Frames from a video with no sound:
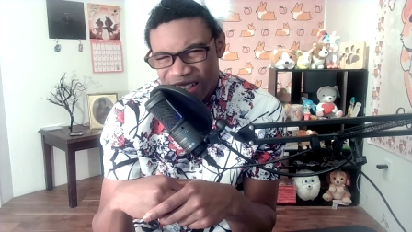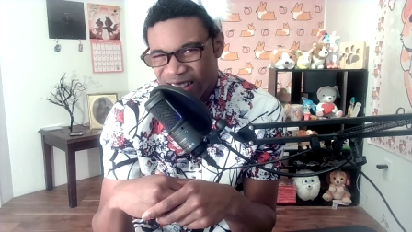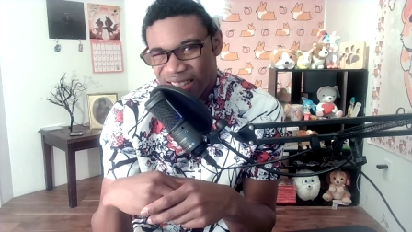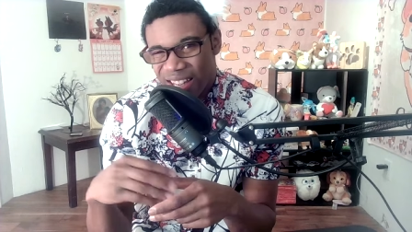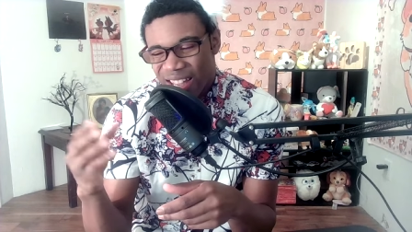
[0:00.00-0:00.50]

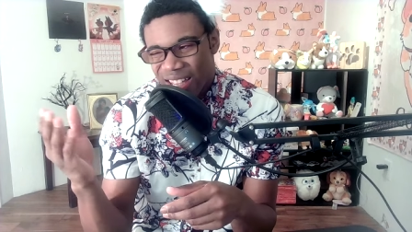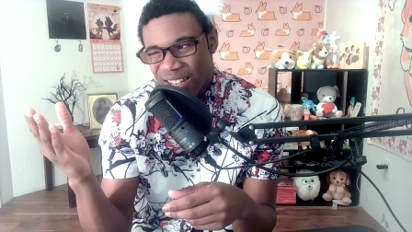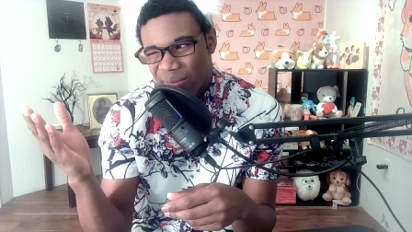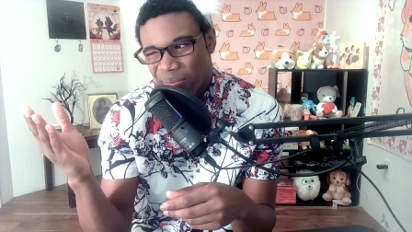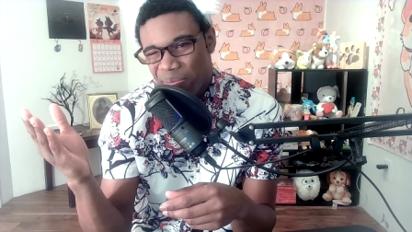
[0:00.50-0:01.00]
Just
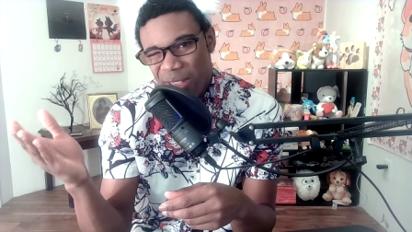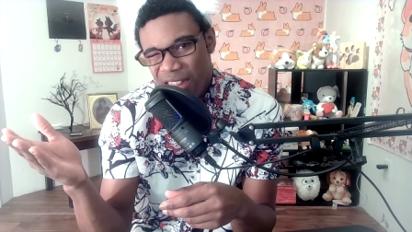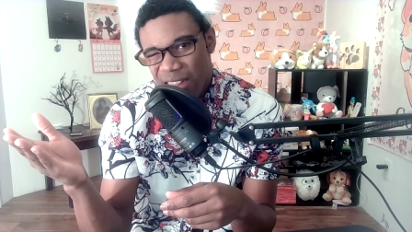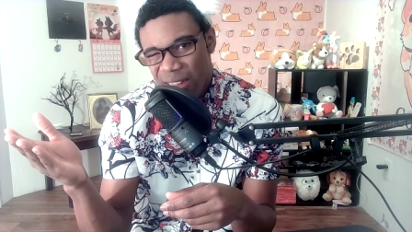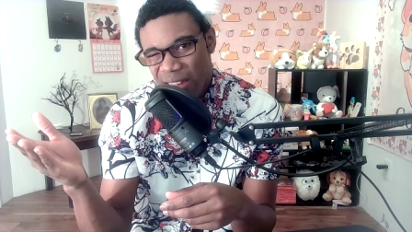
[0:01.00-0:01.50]

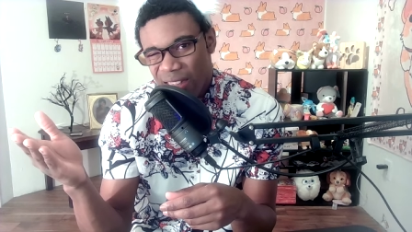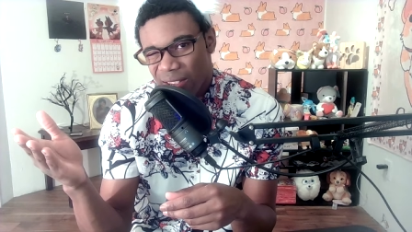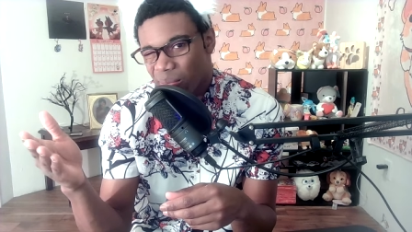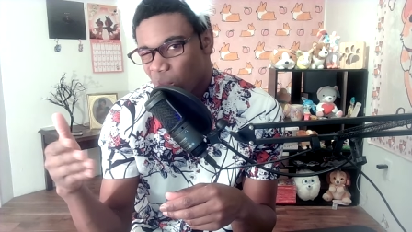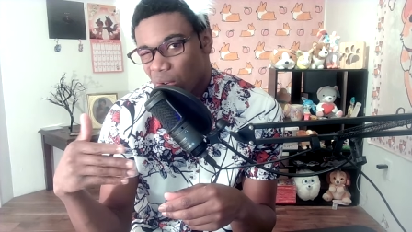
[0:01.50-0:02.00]

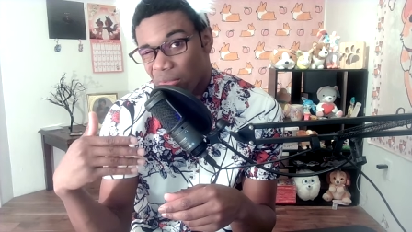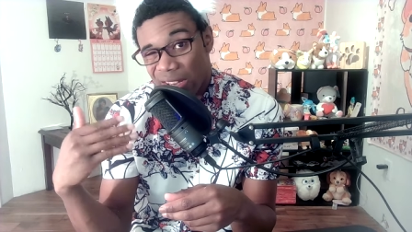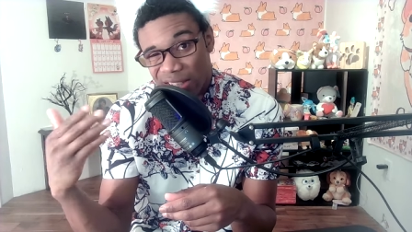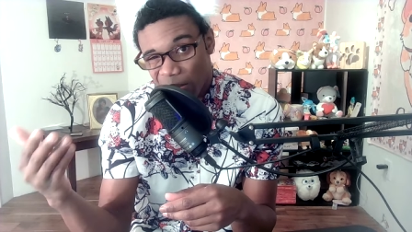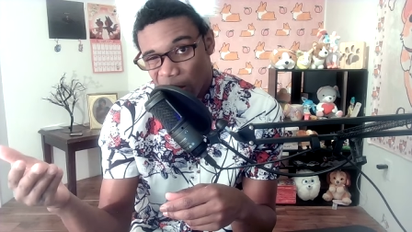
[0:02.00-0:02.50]
be more
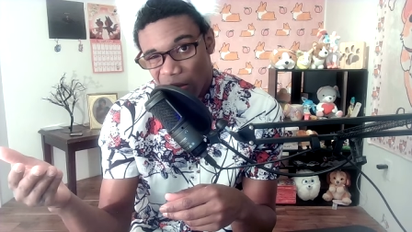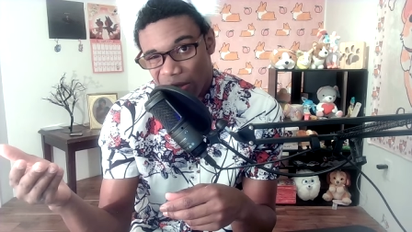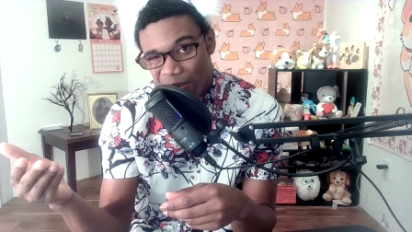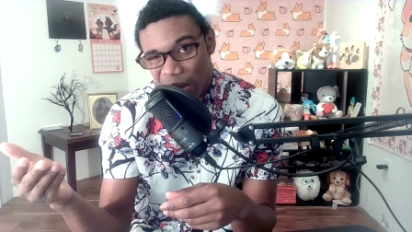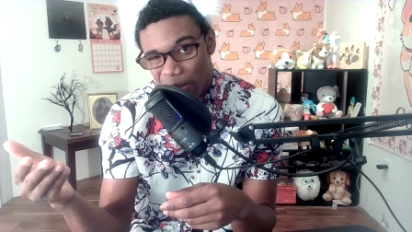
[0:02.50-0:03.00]
reasonable with
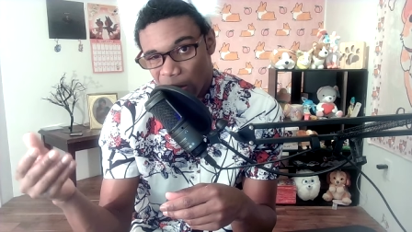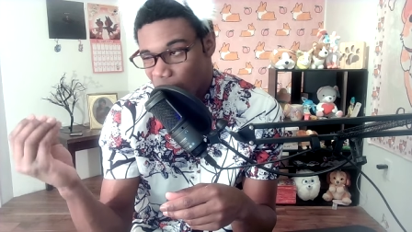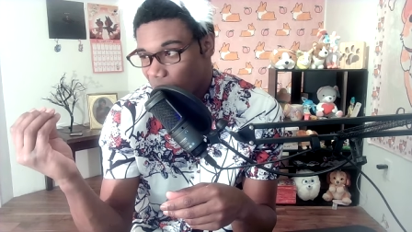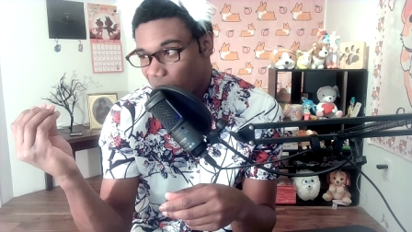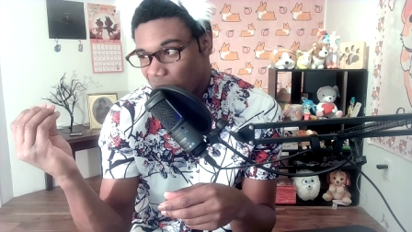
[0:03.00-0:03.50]
the people
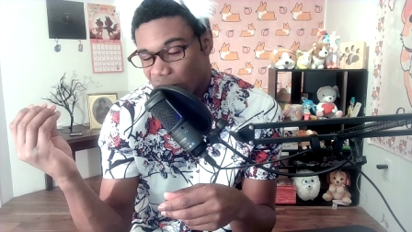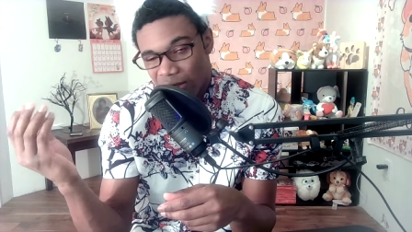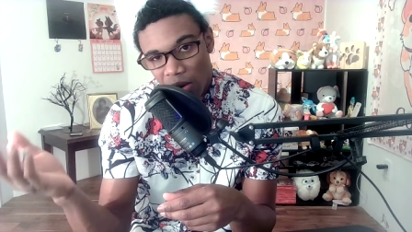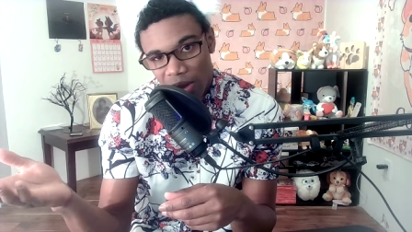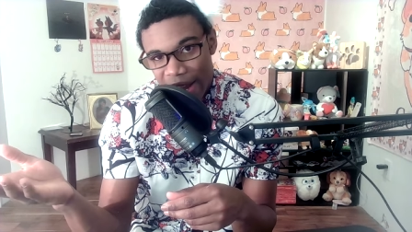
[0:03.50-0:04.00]
who
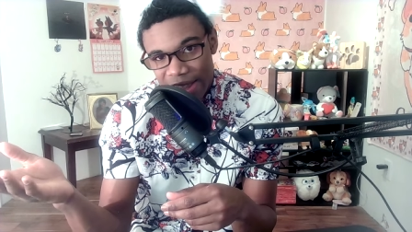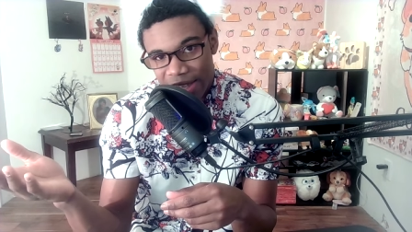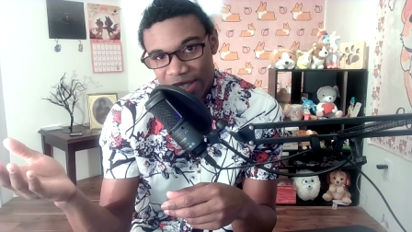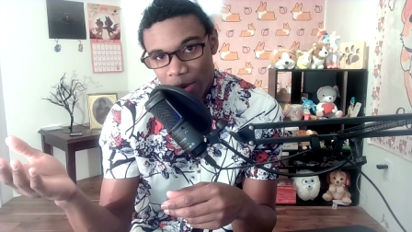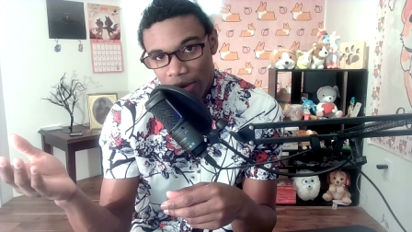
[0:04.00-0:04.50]
don't like
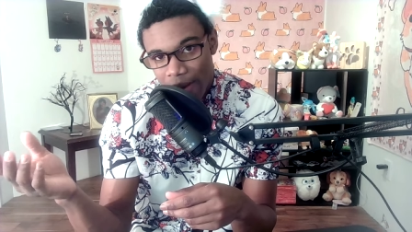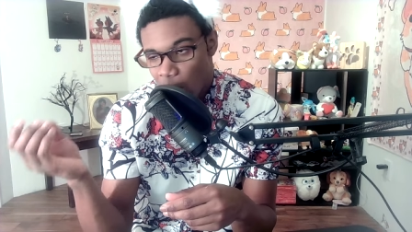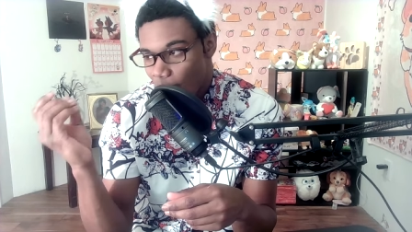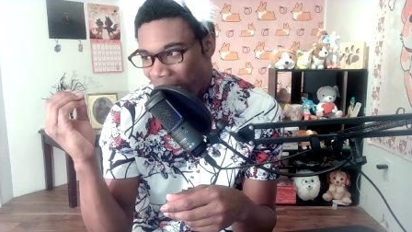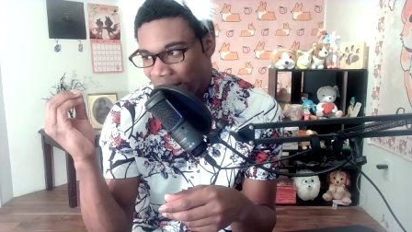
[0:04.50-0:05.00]
this movie,
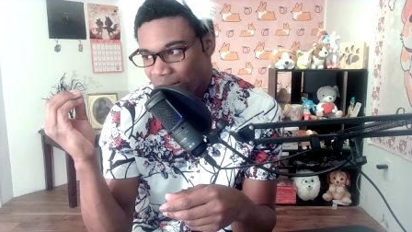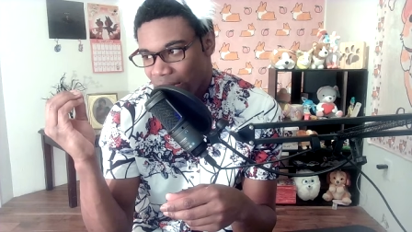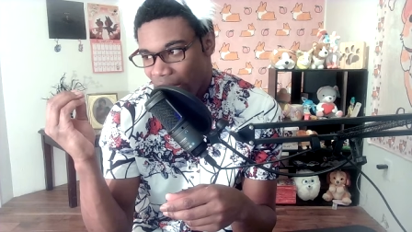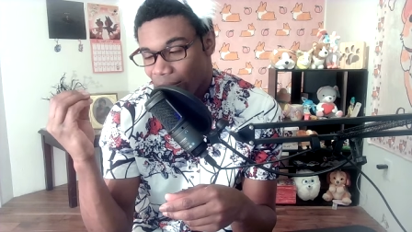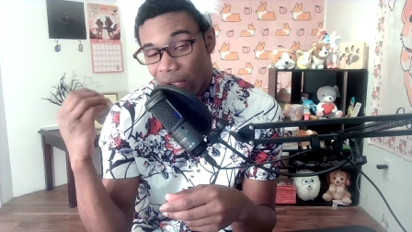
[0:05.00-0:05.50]
who
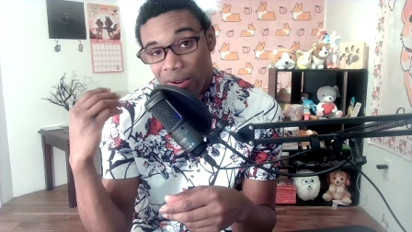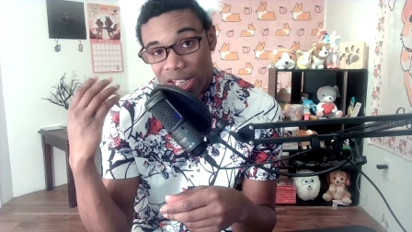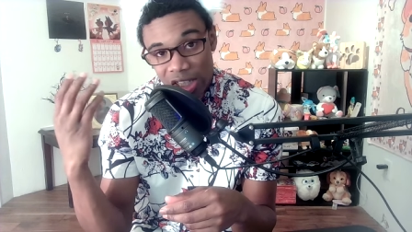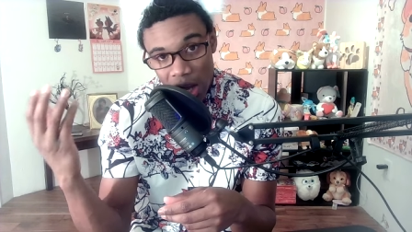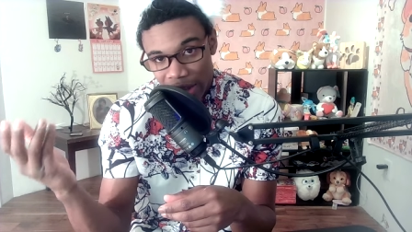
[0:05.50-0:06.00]
actually have very
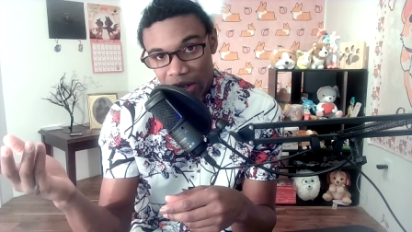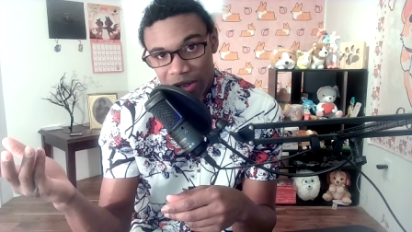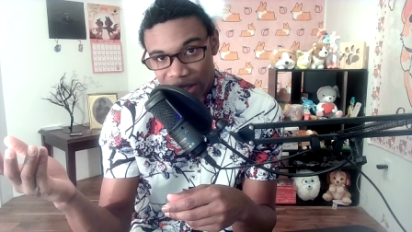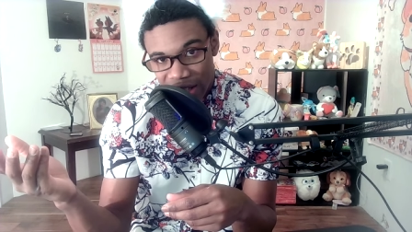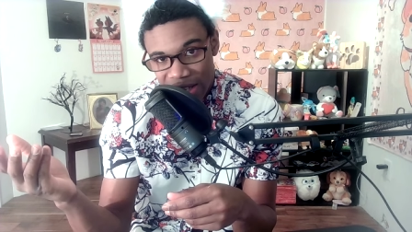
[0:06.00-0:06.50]
solid
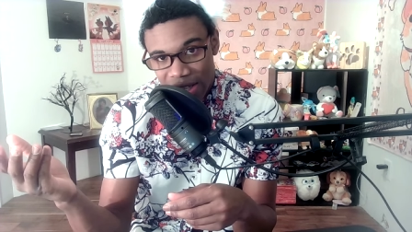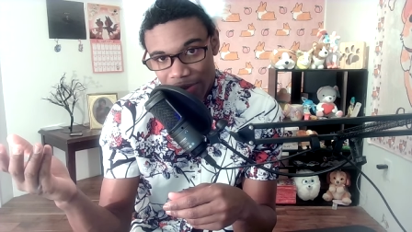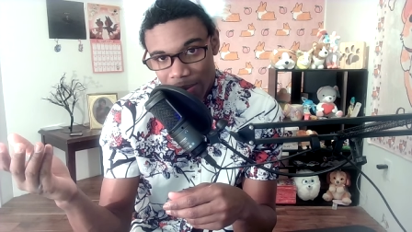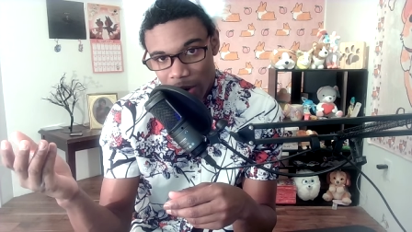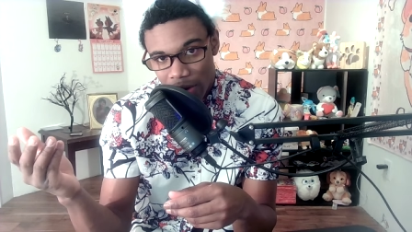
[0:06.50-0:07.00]
critiques
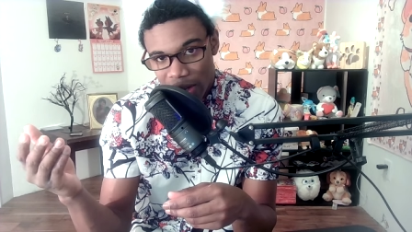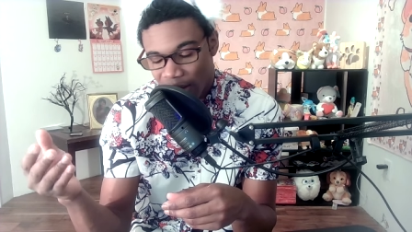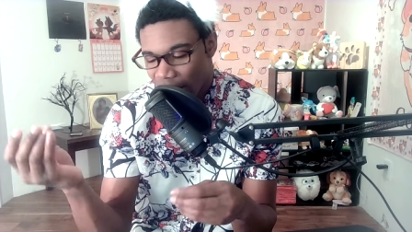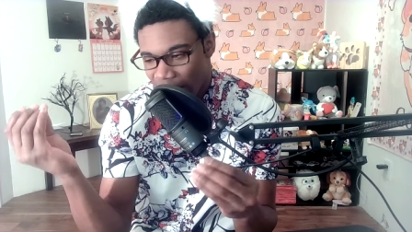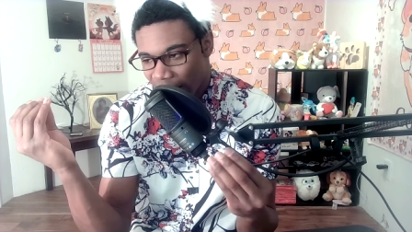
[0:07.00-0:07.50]
of the movie.
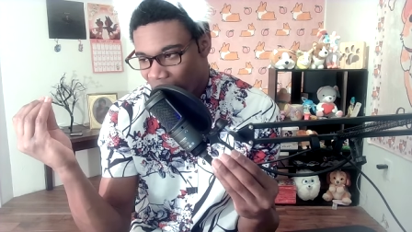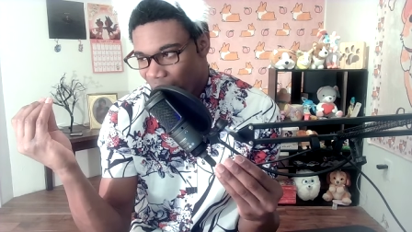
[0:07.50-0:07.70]
Like,